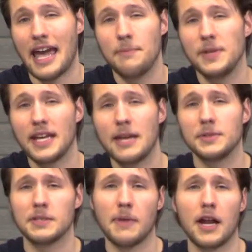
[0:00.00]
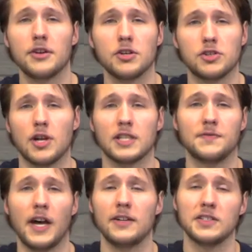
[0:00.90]
and being able to monitor your truck's
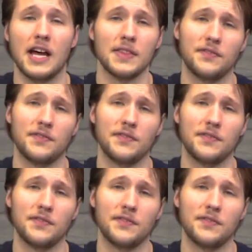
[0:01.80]
vitals on the